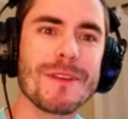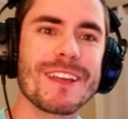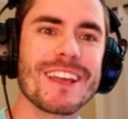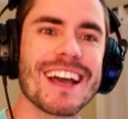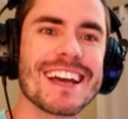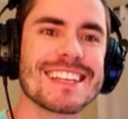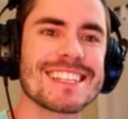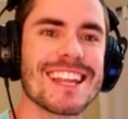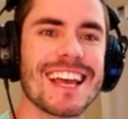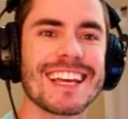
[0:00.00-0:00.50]
hope you
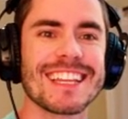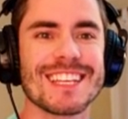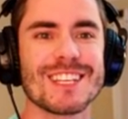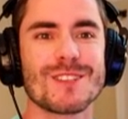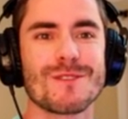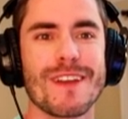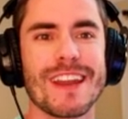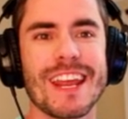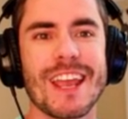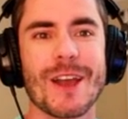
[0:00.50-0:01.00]
guys liked
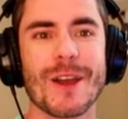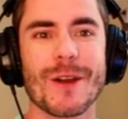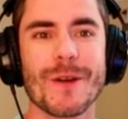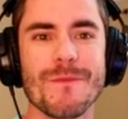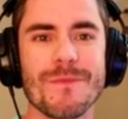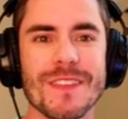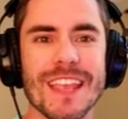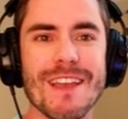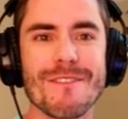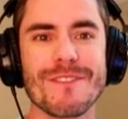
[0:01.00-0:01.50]
this video.
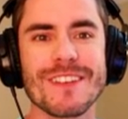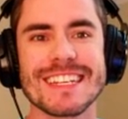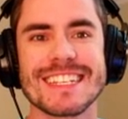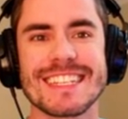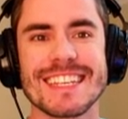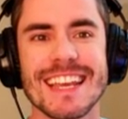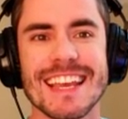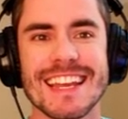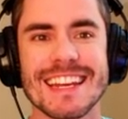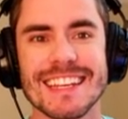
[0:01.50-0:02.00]
If you
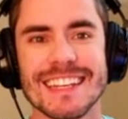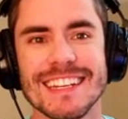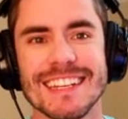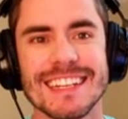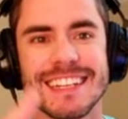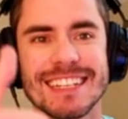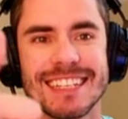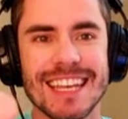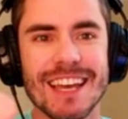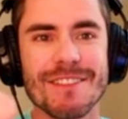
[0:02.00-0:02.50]
did,
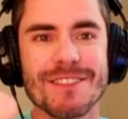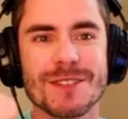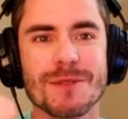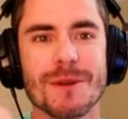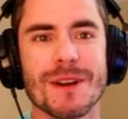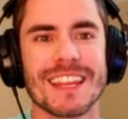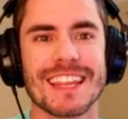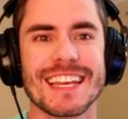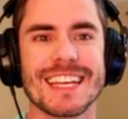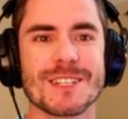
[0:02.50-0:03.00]
give
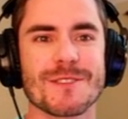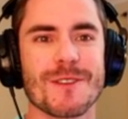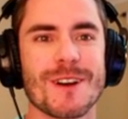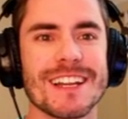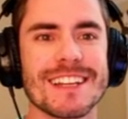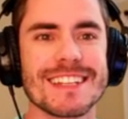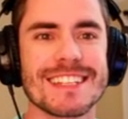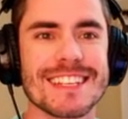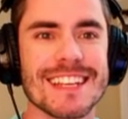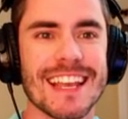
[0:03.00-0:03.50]
us one of these
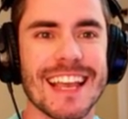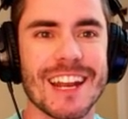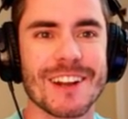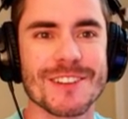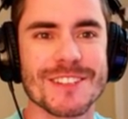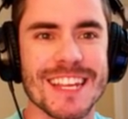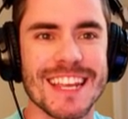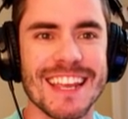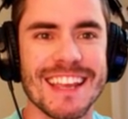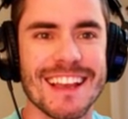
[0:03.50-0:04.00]
ones,
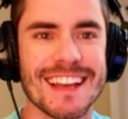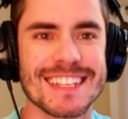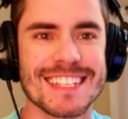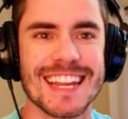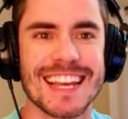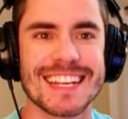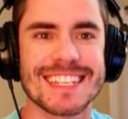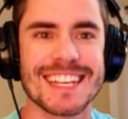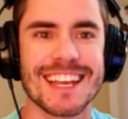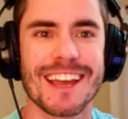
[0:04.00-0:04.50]
and I'll see you
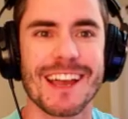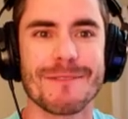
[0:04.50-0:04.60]
guys next